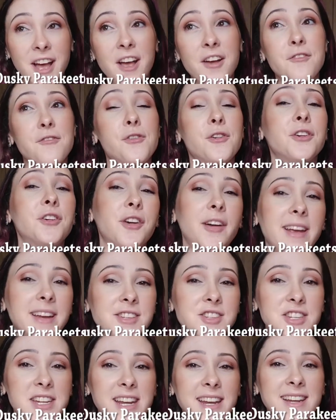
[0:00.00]
for
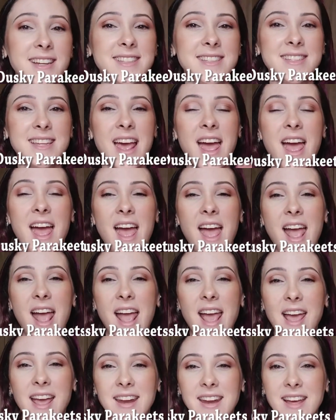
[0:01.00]
green cheeks
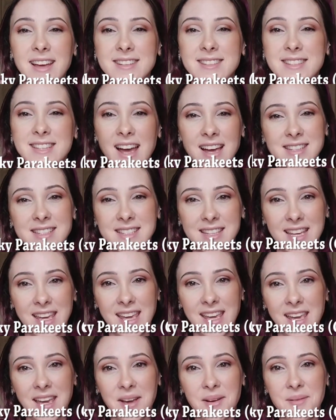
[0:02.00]
and dusky